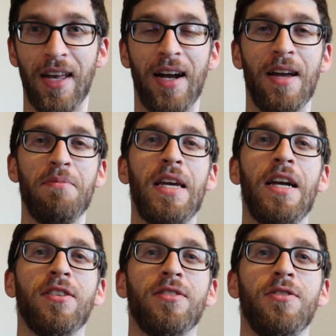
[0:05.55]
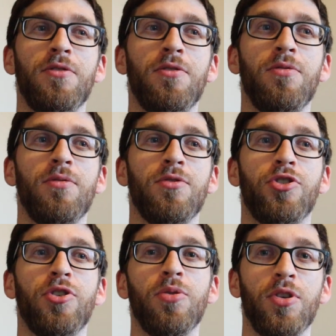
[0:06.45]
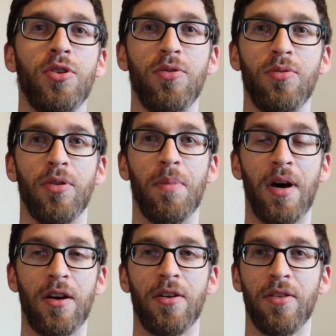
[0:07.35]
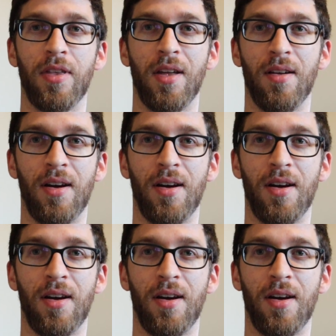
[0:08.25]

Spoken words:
and I'm here to show you the monitor that